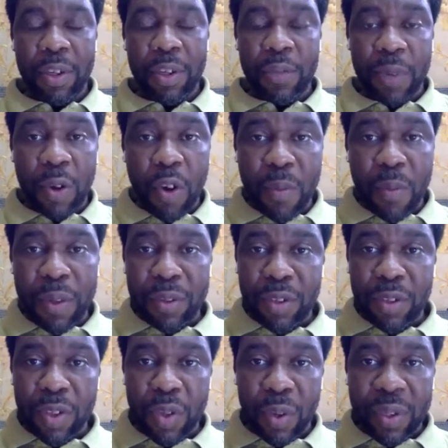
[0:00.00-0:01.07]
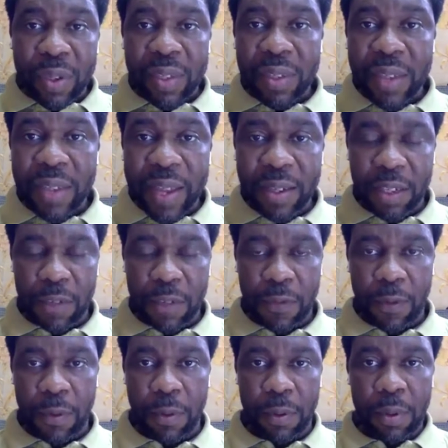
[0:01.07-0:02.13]
is becoming
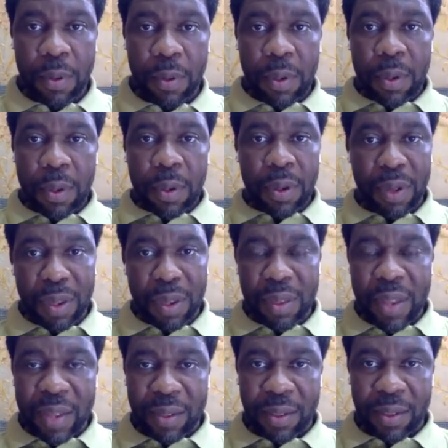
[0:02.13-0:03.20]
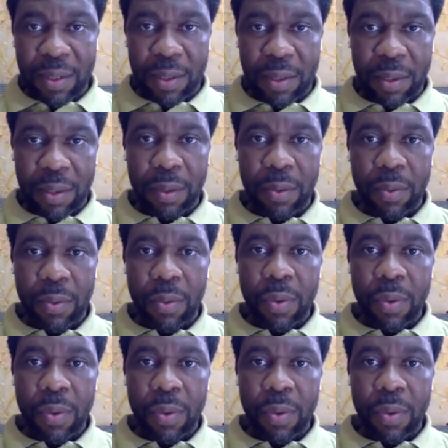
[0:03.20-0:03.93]
successful in that city.